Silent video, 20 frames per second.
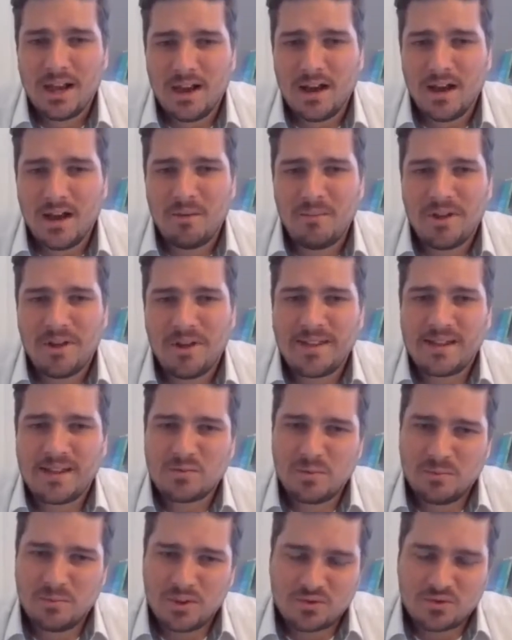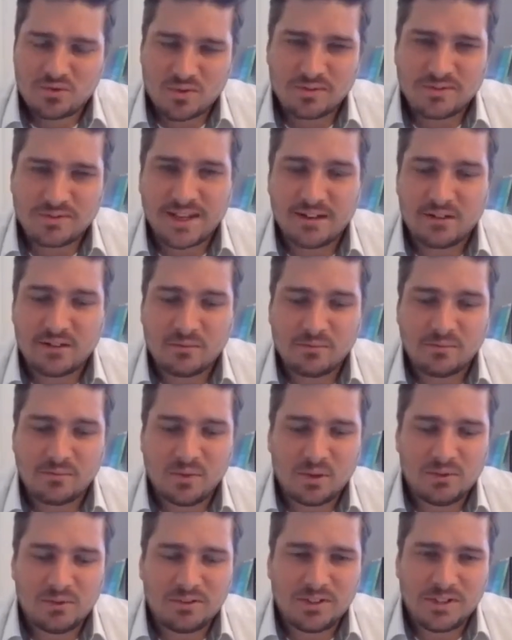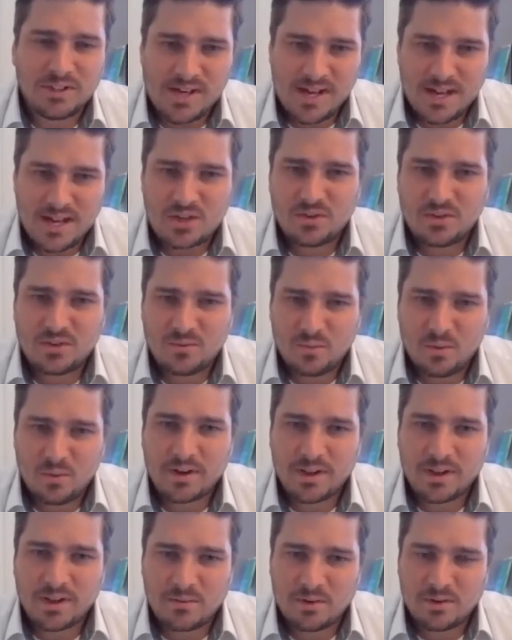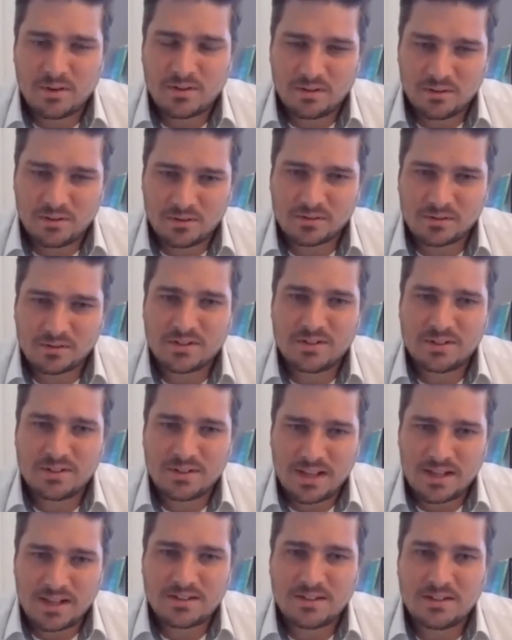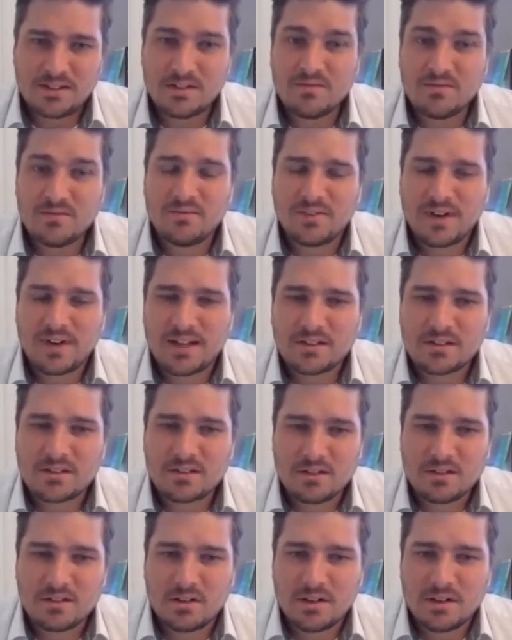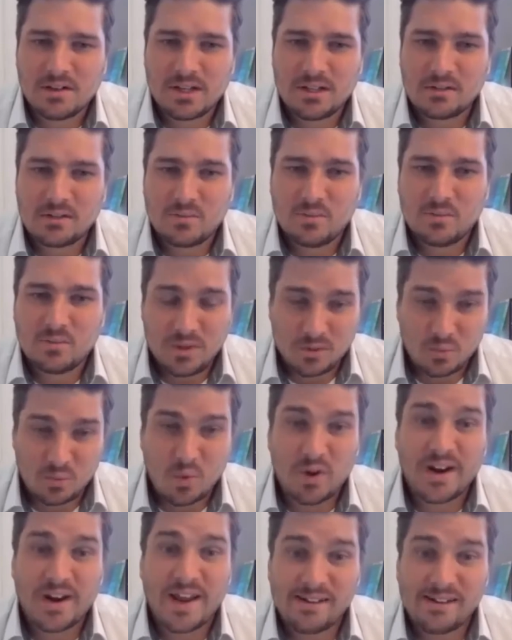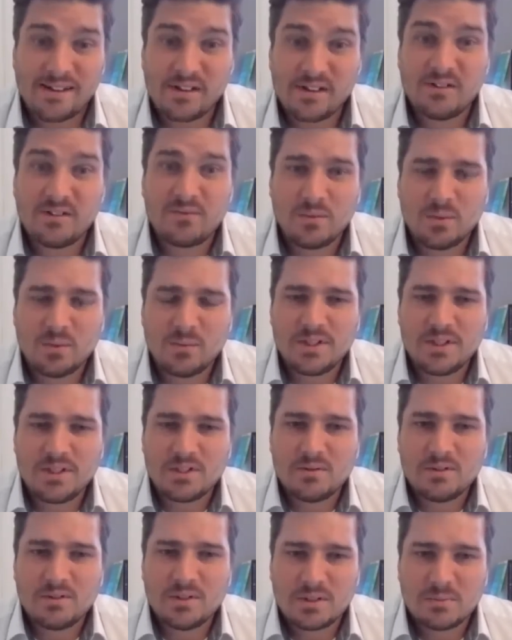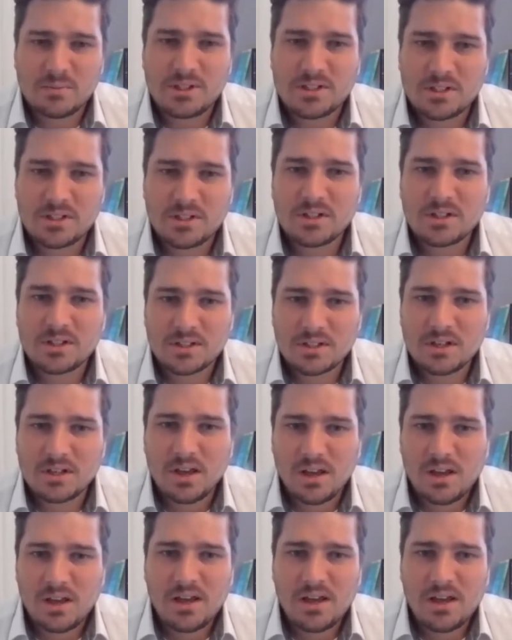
and that's when we drilled down on the niche of working with the doctors, dentists, and vets. That is one area of what we do as a business,